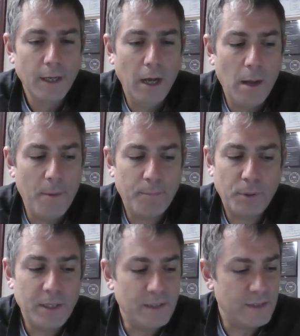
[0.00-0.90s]
Um, and
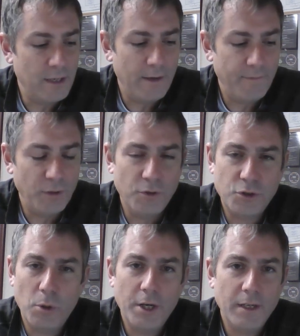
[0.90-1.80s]
please, uh, if you
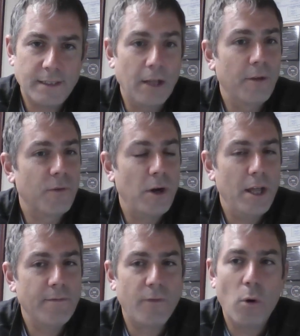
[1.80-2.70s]
enjoyed it, tell a
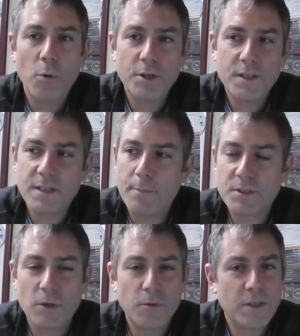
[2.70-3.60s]
friend, forward this
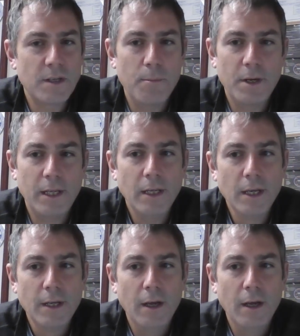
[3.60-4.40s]
episode to somebody.